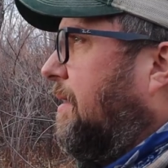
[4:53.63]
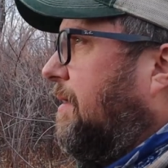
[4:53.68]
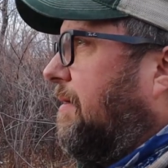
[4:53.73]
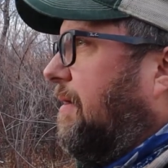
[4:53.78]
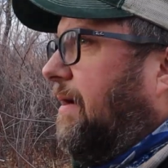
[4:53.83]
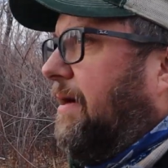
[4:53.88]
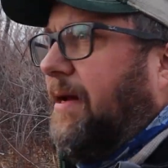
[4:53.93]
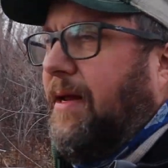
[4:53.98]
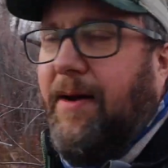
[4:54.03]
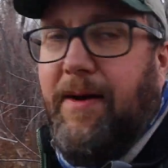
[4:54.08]

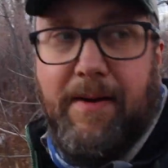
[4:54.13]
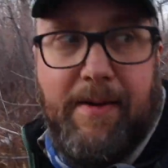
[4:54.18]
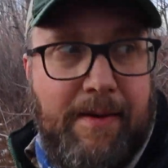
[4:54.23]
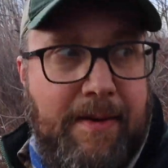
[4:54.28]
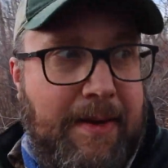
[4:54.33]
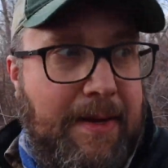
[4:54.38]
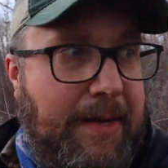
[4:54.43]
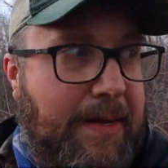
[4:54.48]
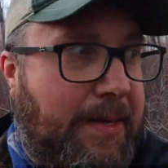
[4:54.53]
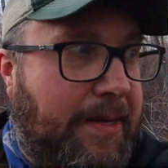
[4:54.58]
right
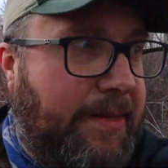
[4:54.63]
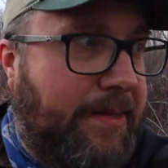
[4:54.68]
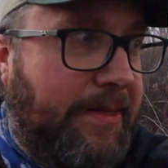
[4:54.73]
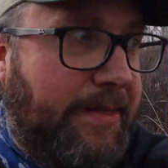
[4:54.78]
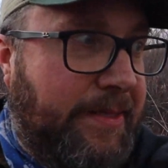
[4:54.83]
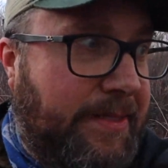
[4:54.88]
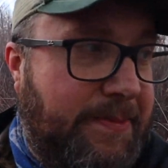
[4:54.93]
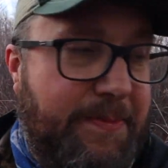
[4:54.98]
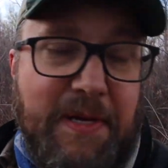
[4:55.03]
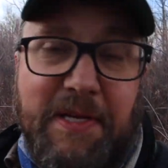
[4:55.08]
now,
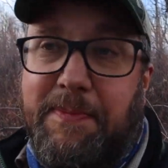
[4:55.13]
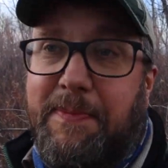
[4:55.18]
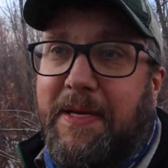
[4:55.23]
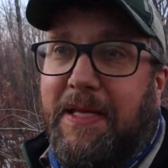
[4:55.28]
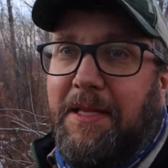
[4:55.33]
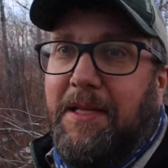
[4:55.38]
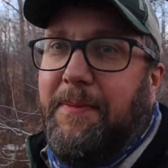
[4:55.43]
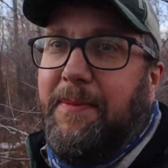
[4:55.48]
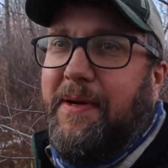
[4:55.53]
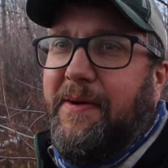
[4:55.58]
this must be a
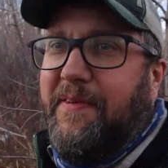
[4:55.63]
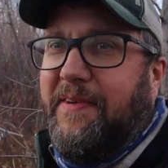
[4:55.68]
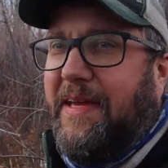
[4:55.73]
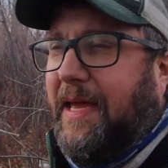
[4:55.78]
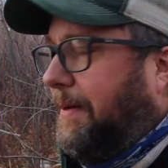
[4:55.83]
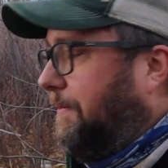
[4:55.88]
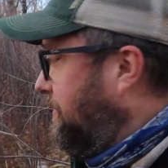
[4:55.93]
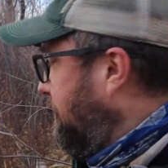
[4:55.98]
little bit of a game